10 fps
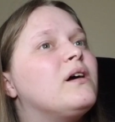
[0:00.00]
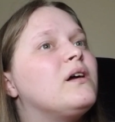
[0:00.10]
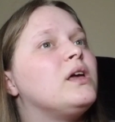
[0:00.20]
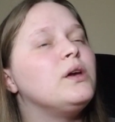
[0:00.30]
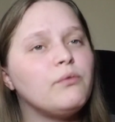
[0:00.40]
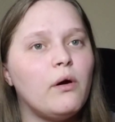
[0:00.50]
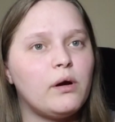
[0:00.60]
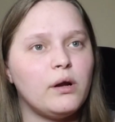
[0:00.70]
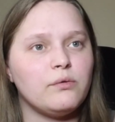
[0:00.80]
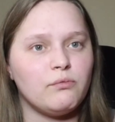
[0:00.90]
He wrote
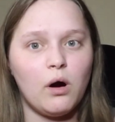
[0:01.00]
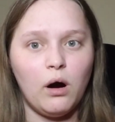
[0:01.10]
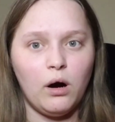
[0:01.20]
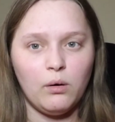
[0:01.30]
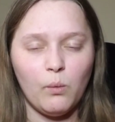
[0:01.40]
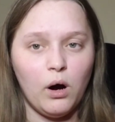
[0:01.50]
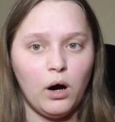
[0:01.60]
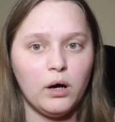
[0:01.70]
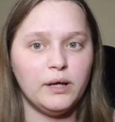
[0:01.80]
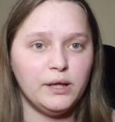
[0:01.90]
on the
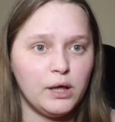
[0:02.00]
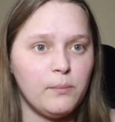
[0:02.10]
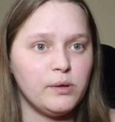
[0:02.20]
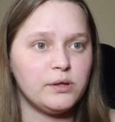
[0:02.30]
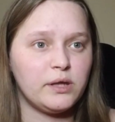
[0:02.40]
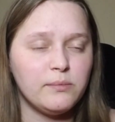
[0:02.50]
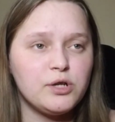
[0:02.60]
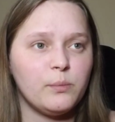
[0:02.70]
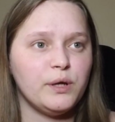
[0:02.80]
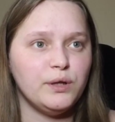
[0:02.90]
wall, and he gave me the same
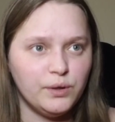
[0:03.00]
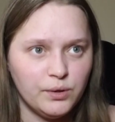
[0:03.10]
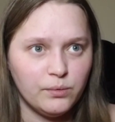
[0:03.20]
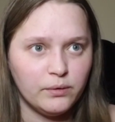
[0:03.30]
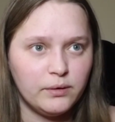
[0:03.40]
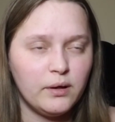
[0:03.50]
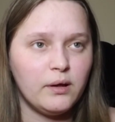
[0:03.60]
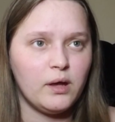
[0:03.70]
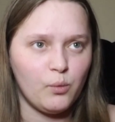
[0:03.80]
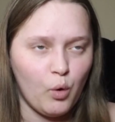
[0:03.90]
Sharpie he used
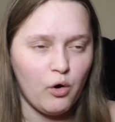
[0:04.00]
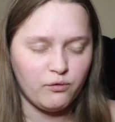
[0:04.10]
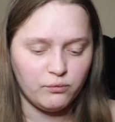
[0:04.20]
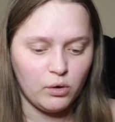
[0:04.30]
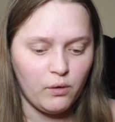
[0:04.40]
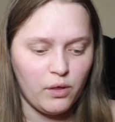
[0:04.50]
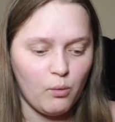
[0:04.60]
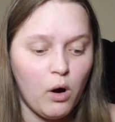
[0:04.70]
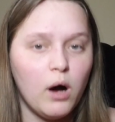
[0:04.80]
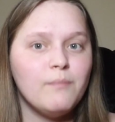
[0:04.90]
and wrote on the
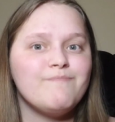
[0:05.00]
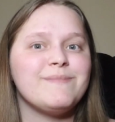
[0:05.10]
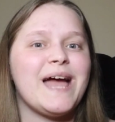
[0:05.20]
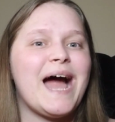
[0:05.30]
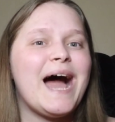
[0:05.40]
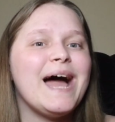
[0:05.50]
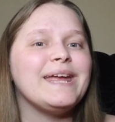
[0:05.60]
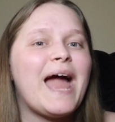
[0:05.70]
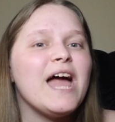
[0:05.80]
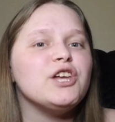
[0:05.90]
wall. I
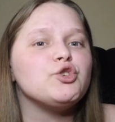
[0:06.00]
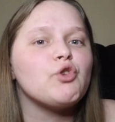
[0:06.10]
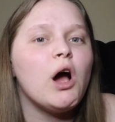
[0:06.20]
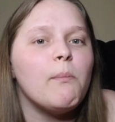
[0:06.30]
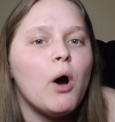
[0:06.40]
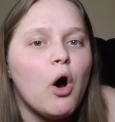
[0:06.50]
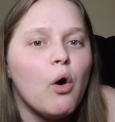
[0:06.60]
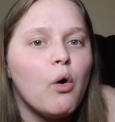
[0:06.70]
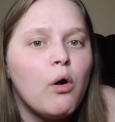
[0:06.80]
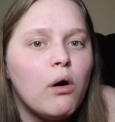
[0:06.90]
got in
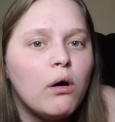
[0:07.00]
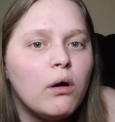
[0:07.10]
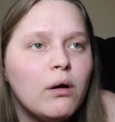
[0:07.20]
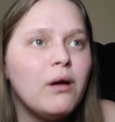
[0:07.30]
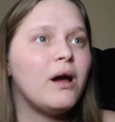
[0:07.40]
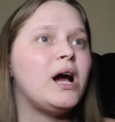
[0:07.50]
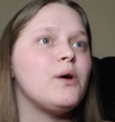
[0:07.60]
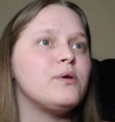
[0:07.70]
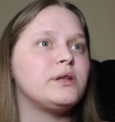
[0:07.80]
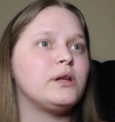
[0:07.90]
trouble. I
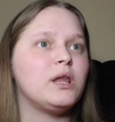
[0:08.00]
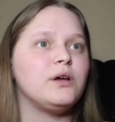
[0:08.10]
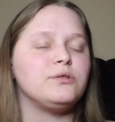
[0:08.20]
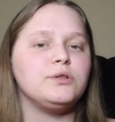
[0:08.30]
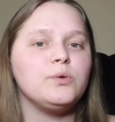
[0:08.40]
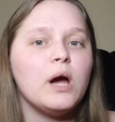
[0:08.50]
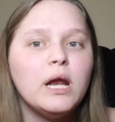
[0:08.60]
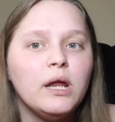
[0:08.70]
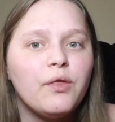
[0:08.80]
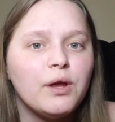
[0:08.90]
wasn't allowed to do
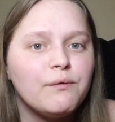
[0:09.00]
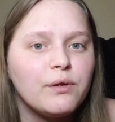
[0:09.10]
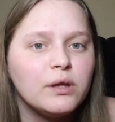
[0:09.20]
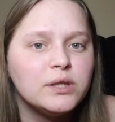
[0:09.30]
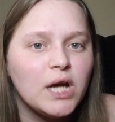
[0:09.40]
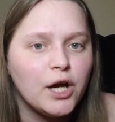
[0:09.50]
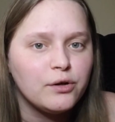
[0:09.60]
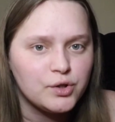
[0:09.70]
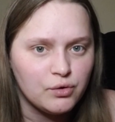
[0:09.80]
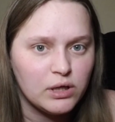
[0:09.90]
anything for the entire
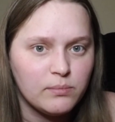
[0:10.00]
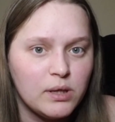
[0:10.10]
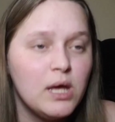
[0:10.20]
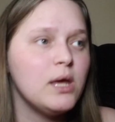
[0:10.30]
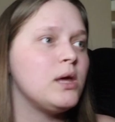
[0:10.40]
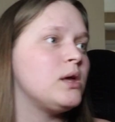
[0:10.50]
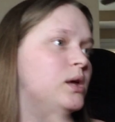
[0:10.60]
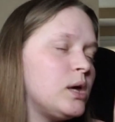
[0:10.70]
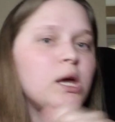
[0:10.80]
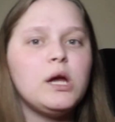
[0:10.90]
trip.
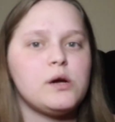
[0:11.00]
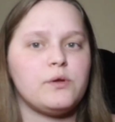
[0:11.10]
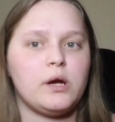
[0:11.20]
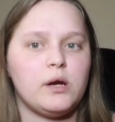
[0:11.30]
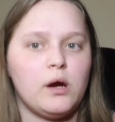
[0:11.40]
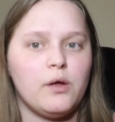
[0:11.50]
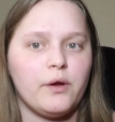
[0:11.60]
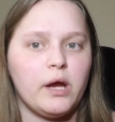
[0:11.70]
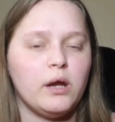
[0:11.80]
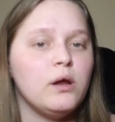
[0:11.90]
He, on the other
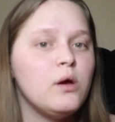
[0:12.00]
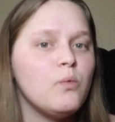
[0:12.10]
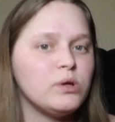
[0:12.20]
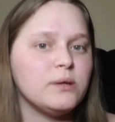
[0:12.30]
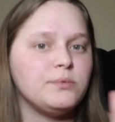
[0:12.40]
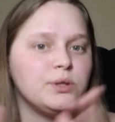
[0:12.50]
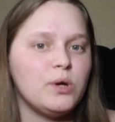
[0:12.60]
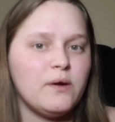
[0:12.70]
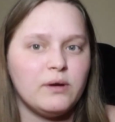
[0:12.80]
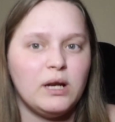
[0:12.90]
hand, was able to do
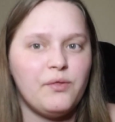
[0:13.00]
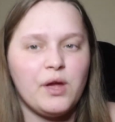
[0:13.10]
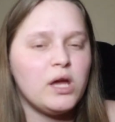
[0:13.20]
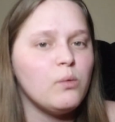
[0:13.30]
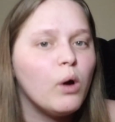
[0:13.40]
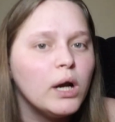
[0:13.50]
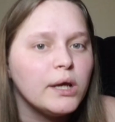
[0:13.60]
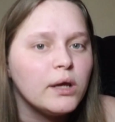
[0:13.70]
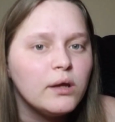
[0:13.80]
anything he wanted.